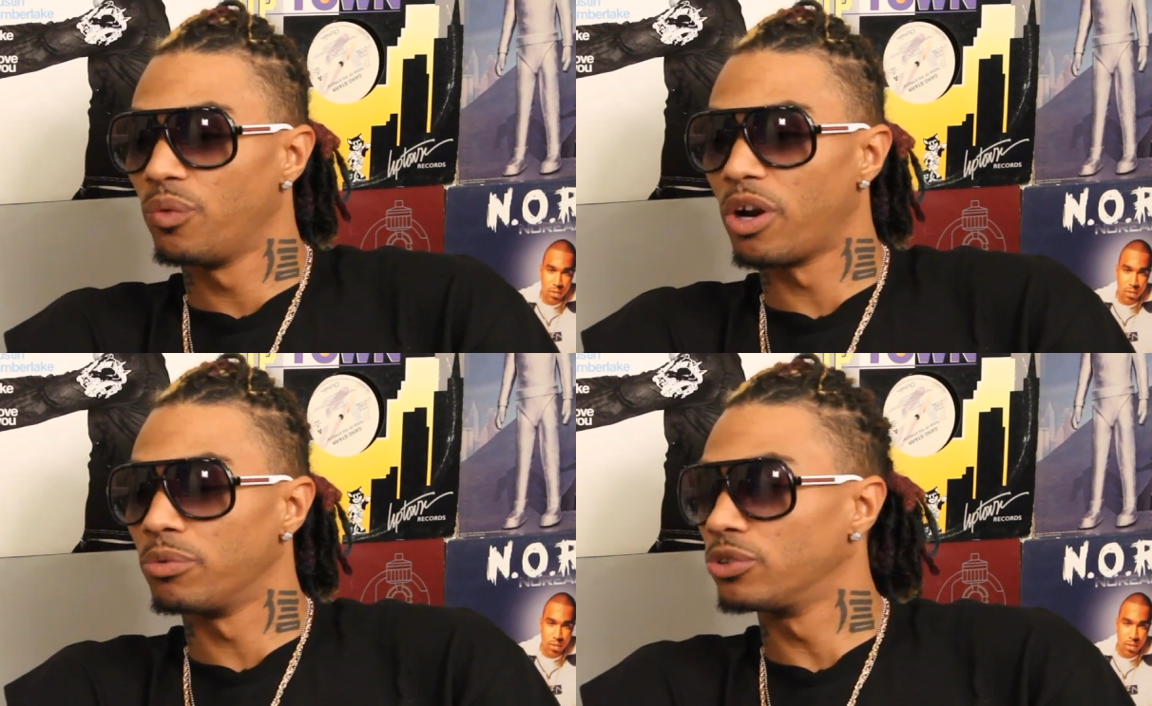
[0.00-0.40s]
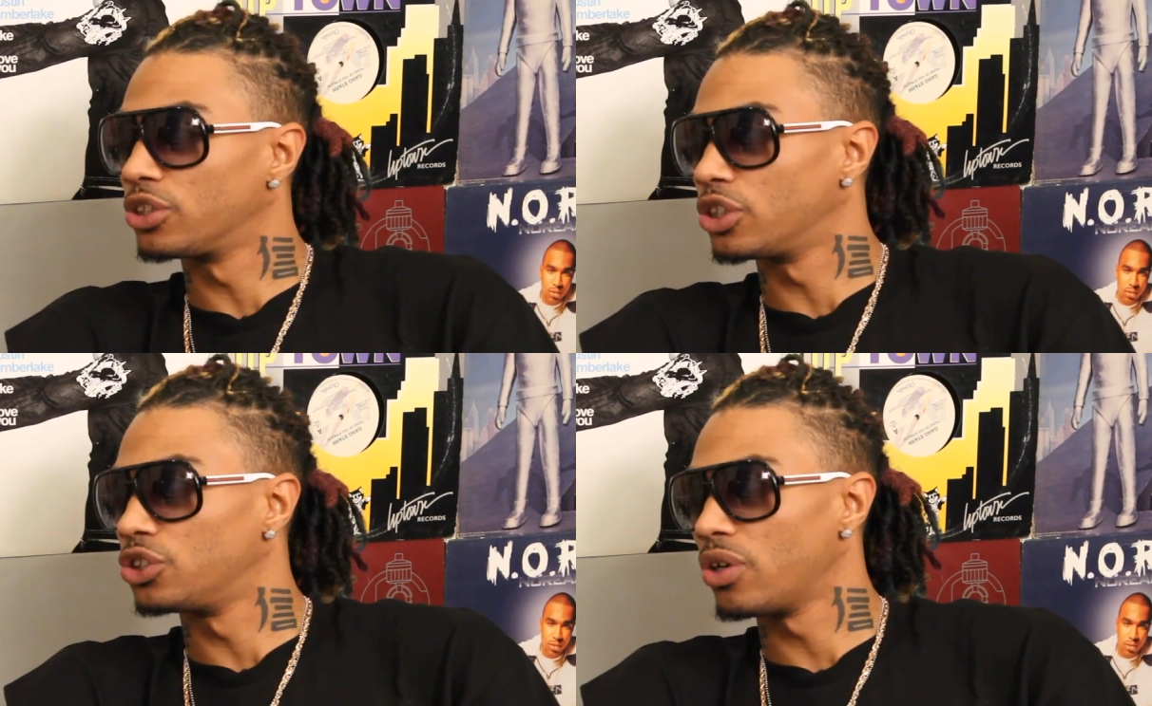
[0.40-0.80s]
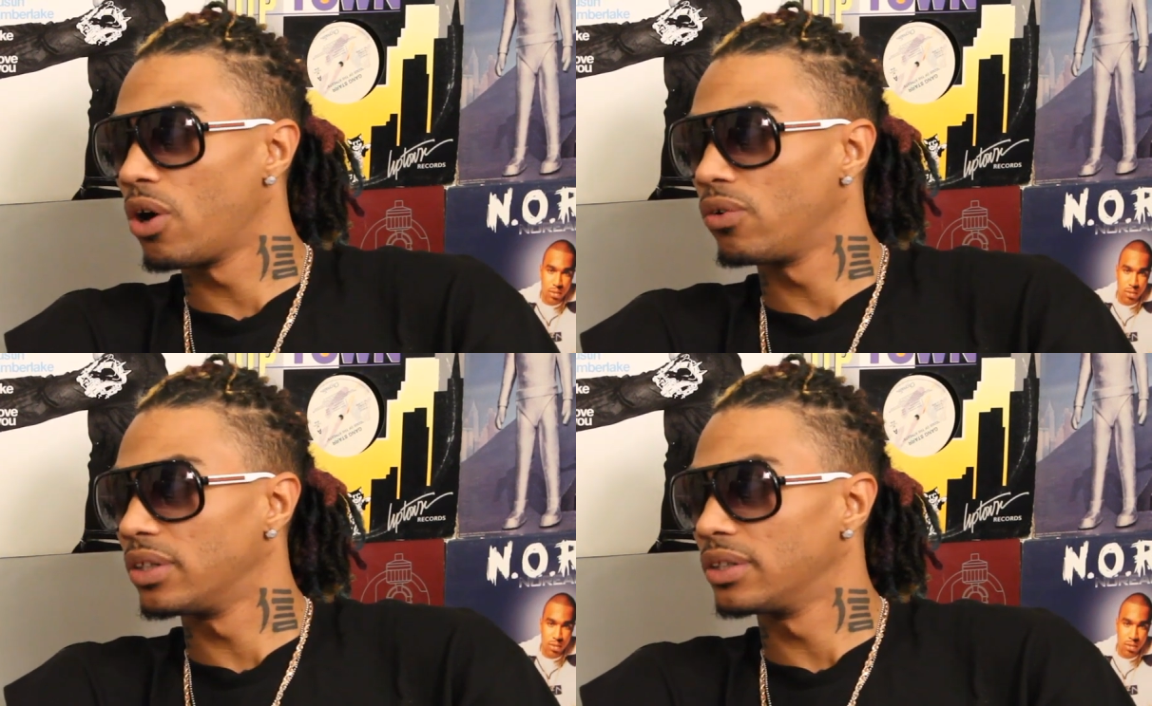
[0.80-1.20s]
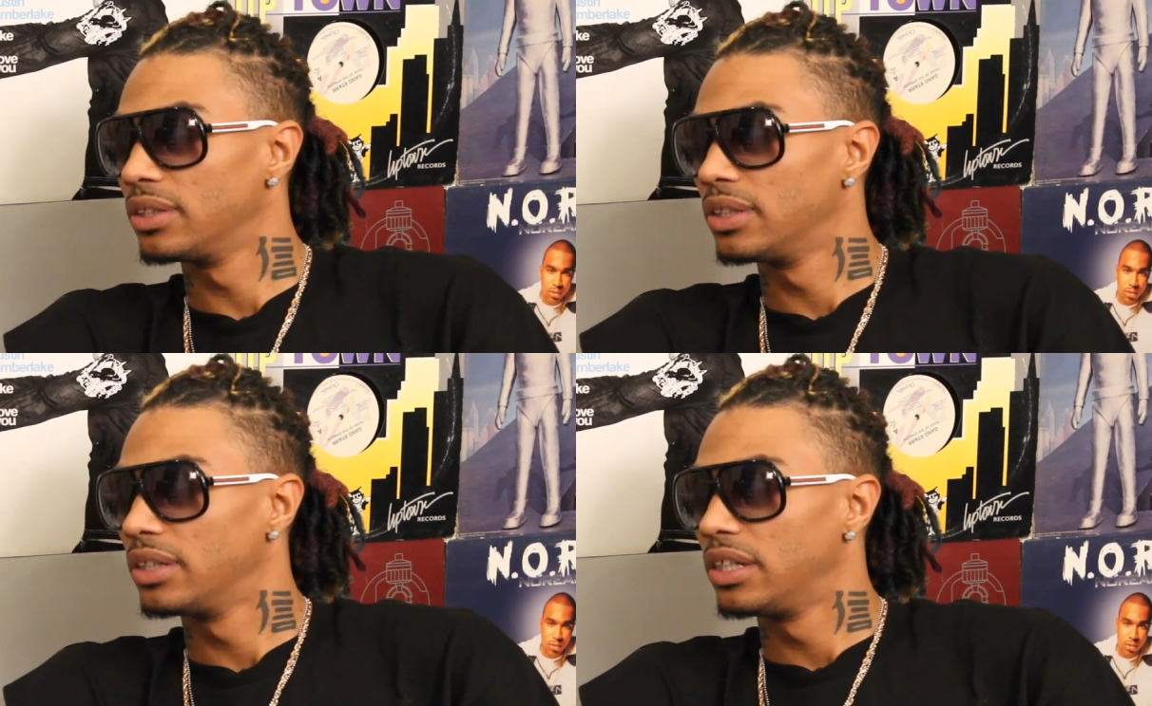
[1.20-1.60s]
Speaker 1: what I'm used to controlling,
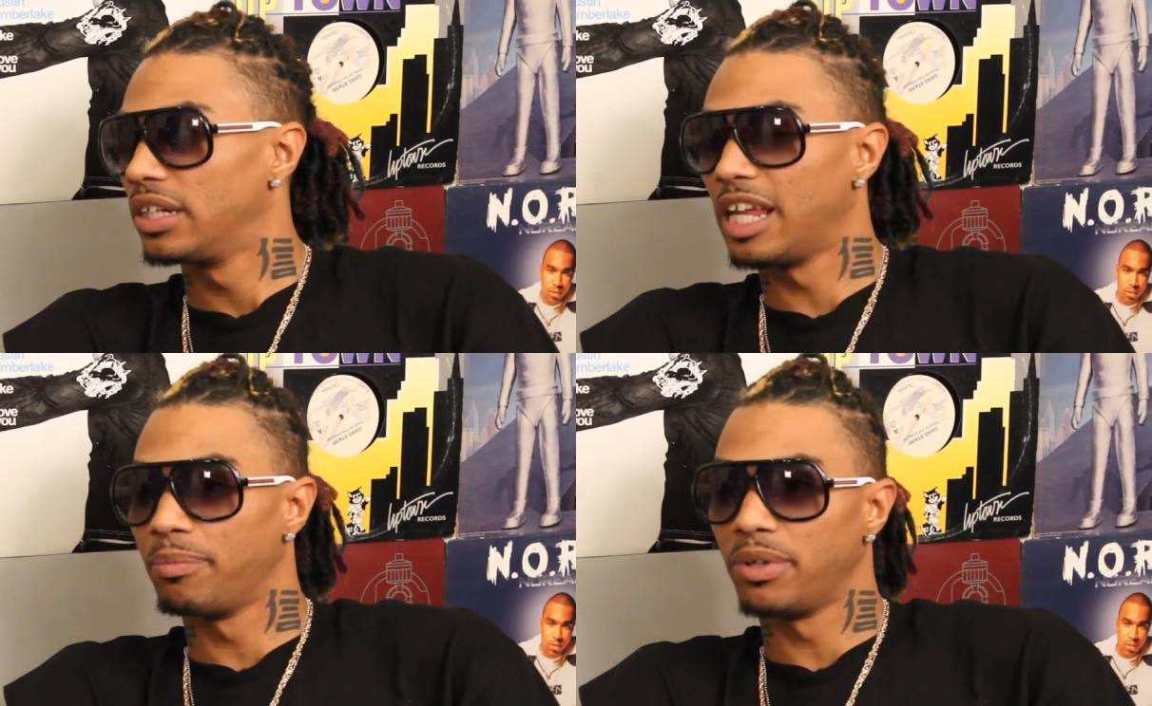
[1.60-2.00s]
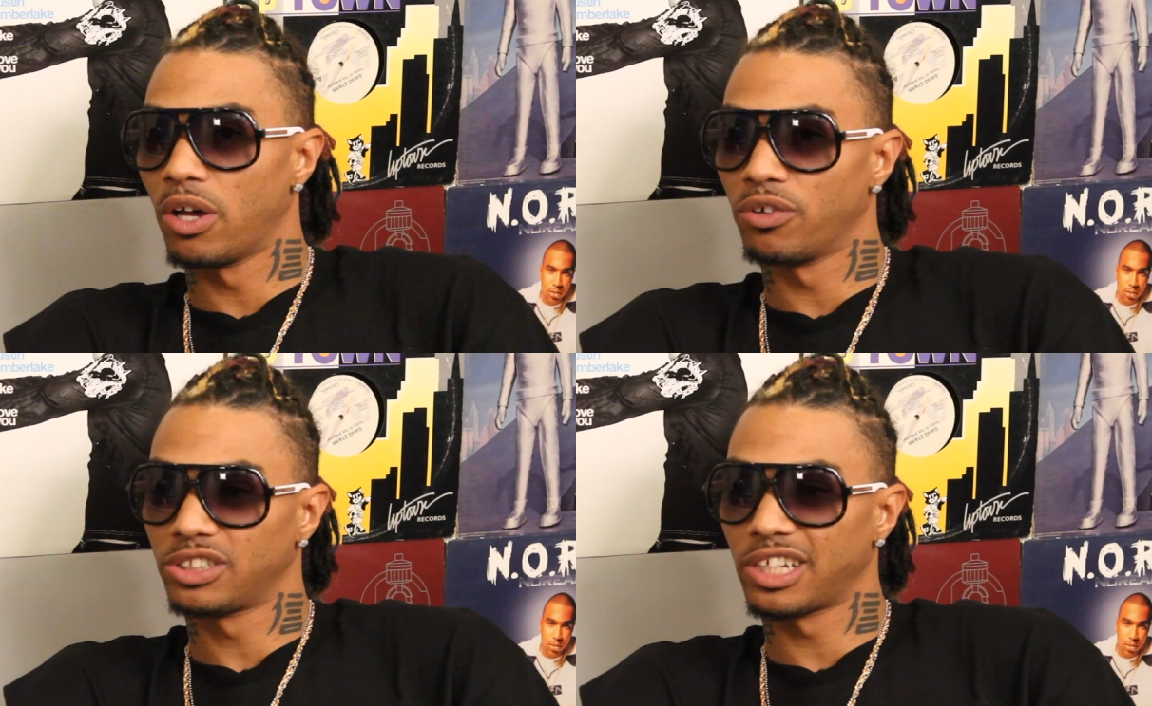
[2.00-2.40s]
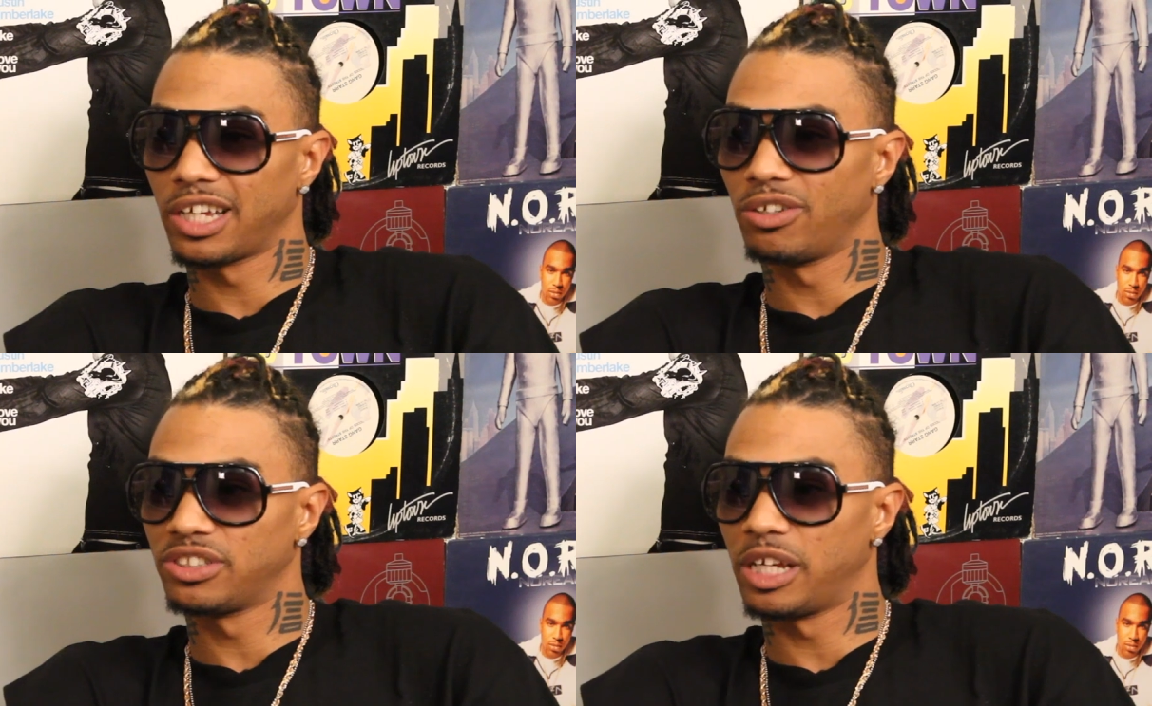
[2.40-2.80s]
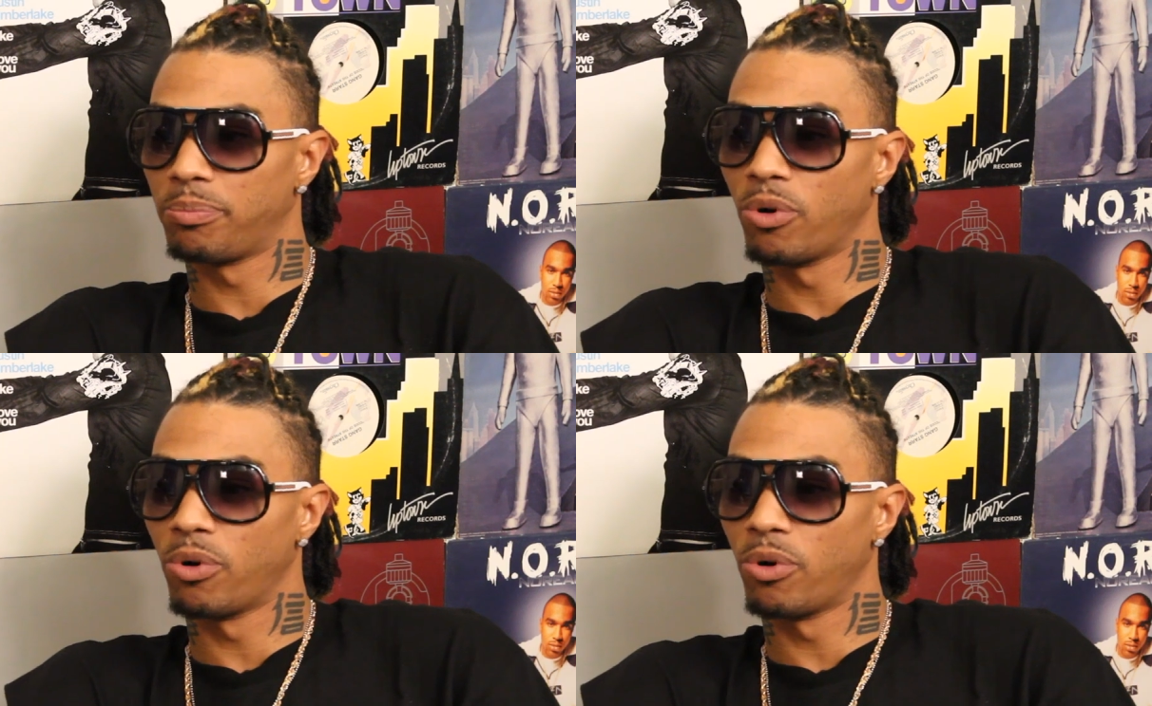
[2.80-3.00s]
mm-hmm. let me know the state. You know what I'm saying?